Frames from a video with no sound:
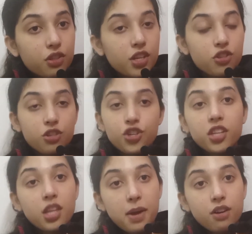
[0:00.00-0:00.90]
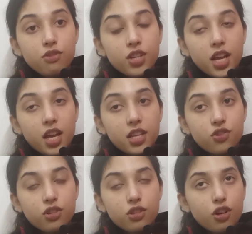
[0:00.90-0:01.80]
You can just check them out and
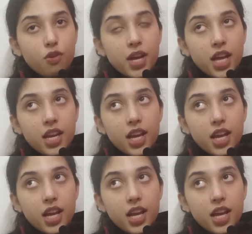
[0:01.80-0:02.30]
just go ahead